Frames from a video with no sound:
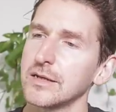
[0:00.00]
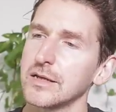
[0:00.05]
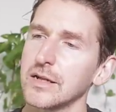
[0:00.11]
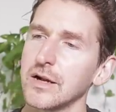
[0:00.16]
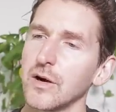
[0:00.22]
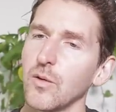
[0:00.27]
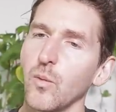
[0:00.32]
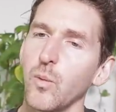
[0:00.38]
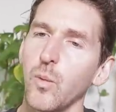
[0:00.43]
you
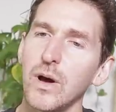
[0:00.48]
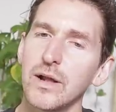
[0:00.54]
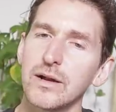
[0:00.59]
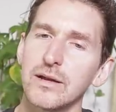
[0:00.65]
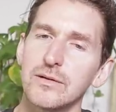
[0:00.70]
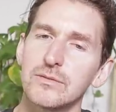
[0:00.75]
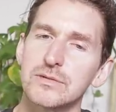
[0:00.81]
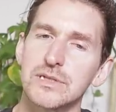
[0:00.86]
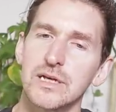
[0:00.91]
know,
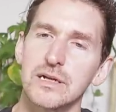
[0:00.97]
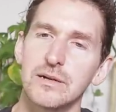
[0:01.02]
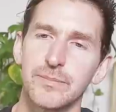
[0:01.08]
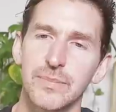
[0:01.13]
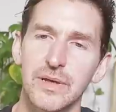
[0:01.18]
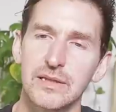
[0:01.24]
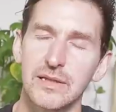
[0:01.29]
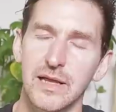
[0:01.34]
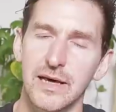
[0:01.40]
what it was going to
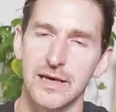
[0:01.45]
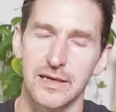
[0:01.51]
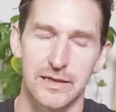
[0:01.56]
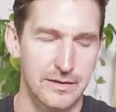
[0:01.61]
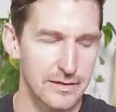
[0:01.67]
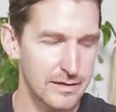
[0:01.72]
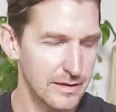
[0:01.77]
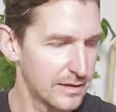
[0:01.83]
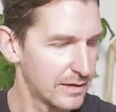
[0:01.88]
be
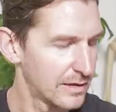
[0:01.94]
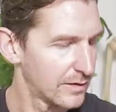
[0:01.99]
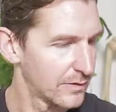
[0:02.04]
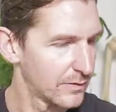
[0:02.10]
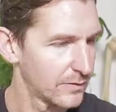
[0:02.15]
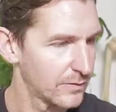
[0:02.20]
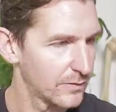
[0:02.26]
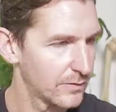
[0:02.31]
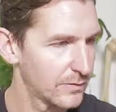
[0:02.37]
like, you
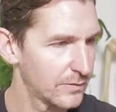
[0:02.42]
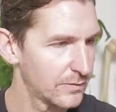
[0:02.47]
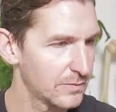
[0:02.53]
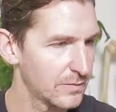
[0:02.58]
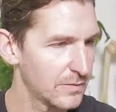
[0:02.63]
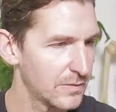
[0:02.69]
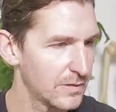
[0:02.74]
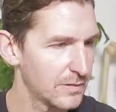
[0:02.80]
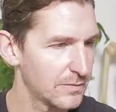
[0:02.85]
know,
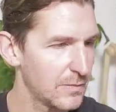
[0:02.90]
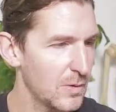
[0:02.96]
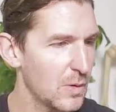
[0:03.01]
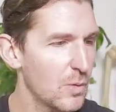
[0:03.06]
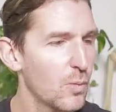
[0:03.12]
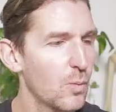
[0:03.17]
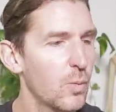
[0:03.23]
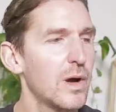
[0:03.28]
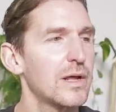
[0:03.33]

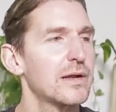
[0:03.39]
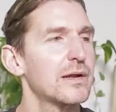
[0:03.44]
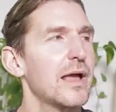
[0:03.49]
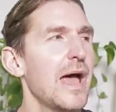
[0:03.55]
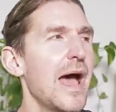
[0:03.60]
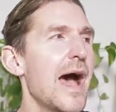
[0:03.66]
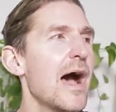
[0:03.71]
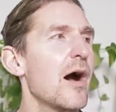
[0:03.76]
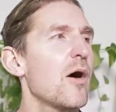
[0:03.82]

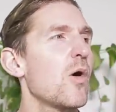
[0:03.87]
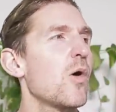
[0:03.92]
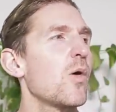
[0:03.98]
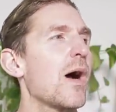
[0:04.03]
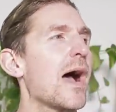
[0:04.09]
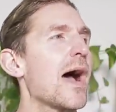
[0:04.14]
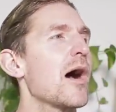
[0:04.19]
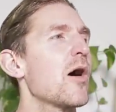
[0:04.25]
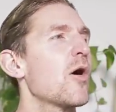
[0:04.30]

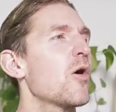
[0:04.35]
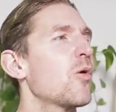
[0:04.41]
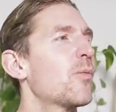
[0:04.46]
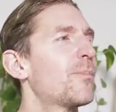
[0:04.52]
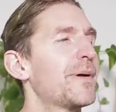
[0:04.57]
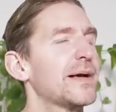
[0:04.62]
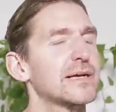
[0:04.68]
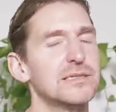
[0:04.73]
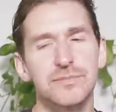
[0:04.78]

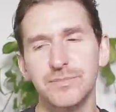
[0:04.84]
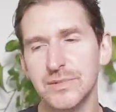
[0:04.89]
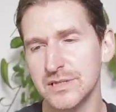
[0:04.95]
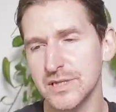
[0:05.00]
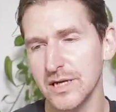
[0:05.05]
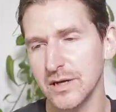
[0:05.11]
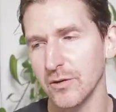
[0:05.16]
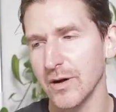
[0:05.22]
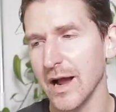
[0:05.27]
how
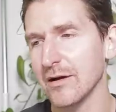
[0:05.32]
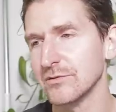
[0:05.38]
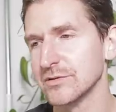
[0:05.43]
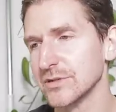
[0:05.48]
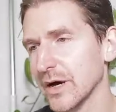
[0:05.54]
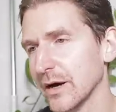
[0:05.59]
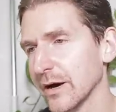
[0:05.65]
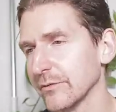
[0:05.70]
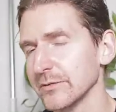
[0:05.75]
pessimistic or how
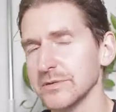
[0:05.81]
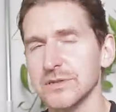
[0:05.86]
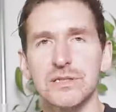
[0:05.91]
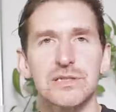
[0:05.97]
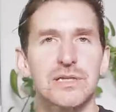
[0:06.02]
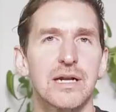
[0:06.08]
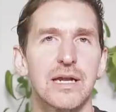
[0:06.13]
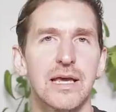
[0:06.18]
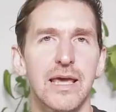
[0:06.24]
dark was
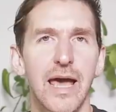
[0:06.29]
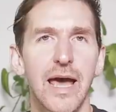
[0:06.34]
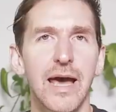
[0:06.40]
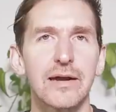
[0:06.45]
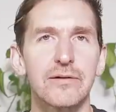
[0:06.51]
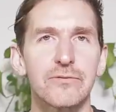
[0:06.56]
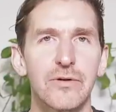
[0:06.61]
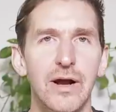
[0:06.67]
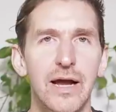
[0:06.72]
this going to
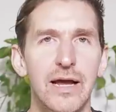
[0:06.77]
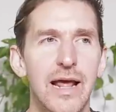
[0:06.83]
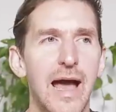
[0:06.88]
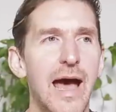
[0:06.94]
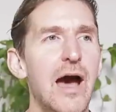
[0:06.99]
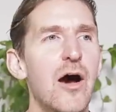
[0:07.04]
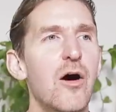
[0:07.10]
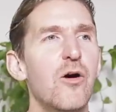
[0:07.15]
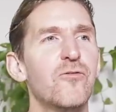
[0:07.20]
get, right?
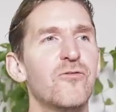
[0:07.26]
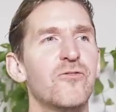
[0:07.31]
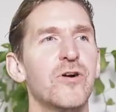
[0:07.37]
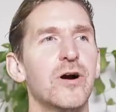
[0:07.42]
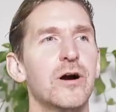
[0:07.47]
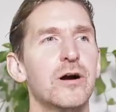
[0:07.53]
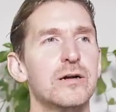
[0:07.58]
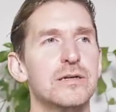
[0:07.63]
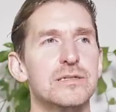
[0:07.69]
How
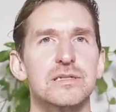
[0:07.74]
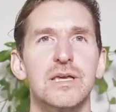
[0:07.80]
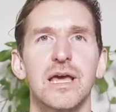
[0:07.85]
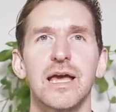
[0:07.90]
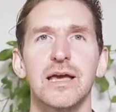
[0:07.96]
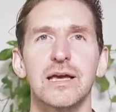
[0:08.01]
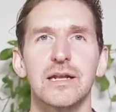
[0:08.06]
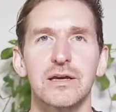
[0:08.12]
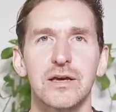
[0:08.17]
far is
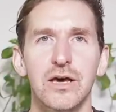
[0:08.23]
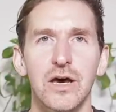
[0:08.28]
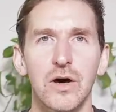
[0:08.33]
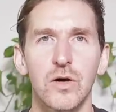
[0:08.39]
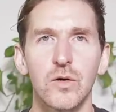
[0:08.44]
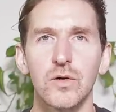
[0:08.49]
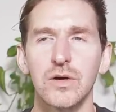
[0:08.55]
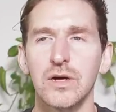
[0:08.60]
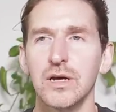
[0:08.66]
Gay going to
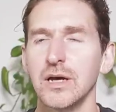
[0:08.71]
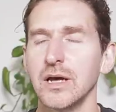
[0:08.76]
go?